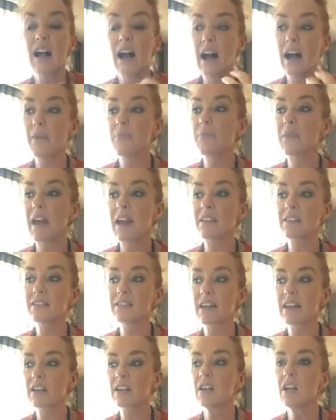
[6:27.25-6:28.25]
And it's
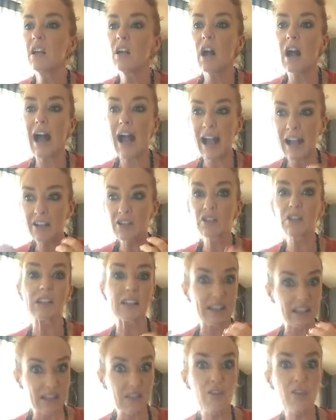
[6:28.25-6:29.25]
like,
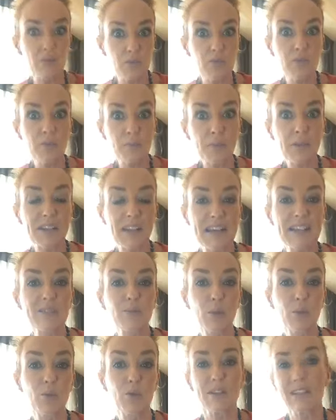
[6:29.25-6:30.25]
actually, the place
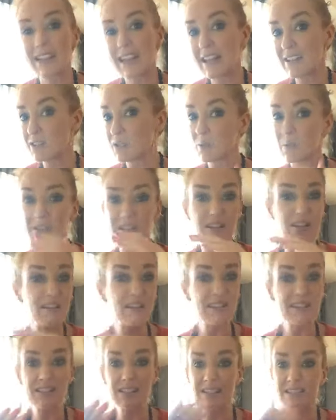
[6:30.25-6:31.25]
we want to get to is that
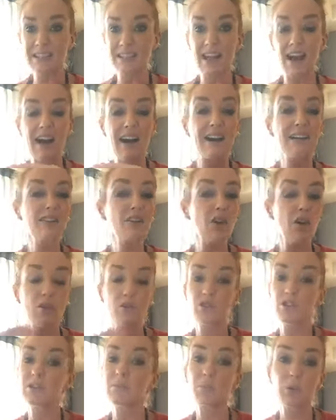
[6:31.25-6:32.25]
this is an
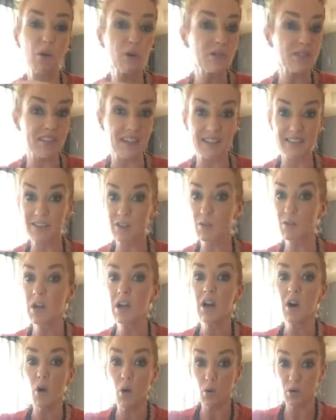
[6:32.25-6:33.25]
unconscious process,
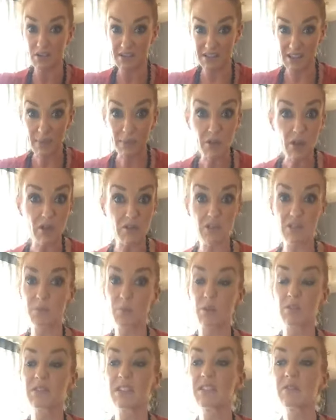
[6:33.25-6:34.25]
or a subconscious
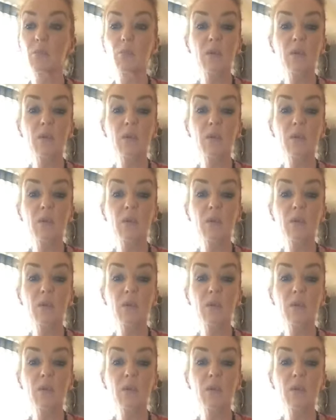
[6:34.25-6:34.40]
process.